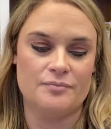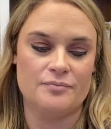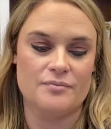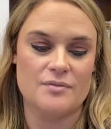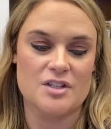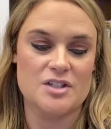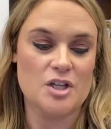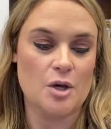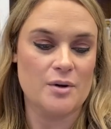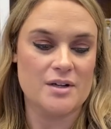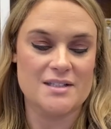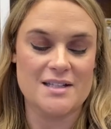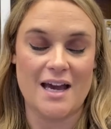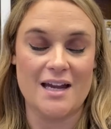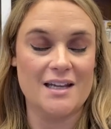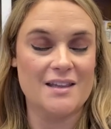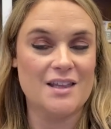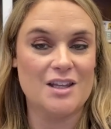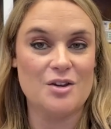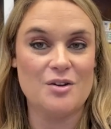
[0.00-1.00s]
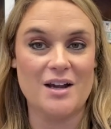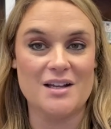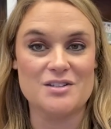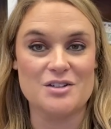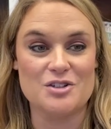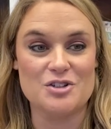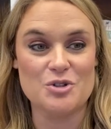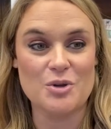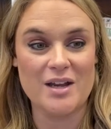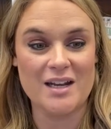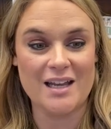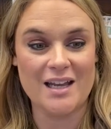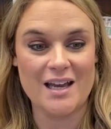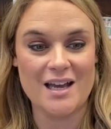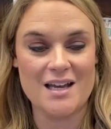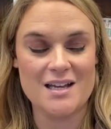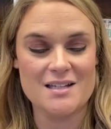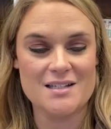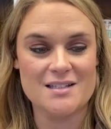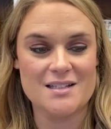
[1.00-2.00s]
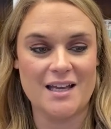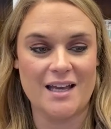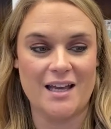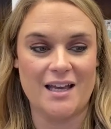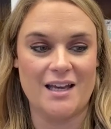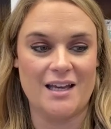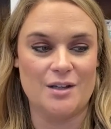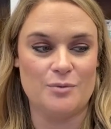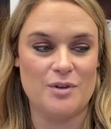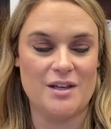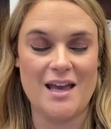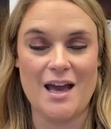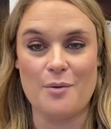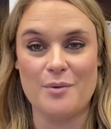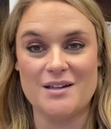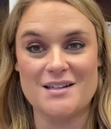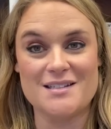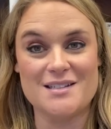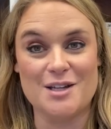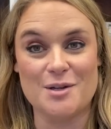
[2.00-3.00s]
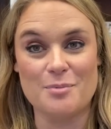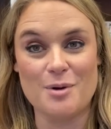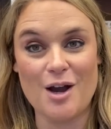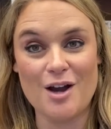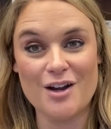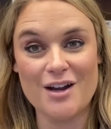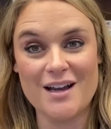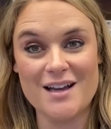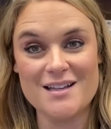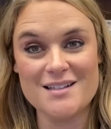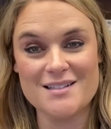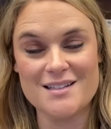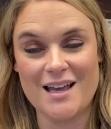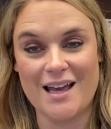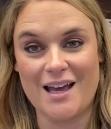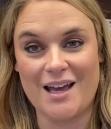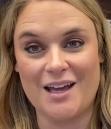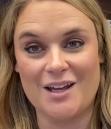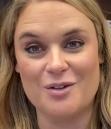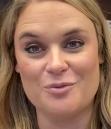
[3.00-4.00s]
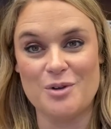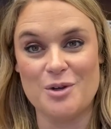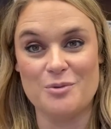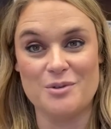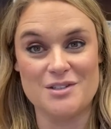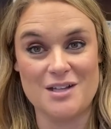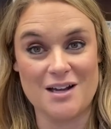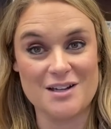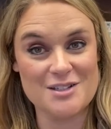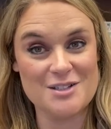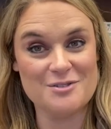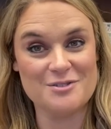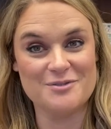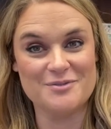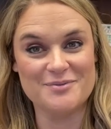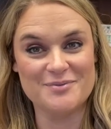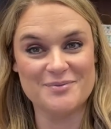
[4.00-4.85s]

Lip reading: so excited that you guys are joining us, and we can't wait to see your progress, and we will talk soon.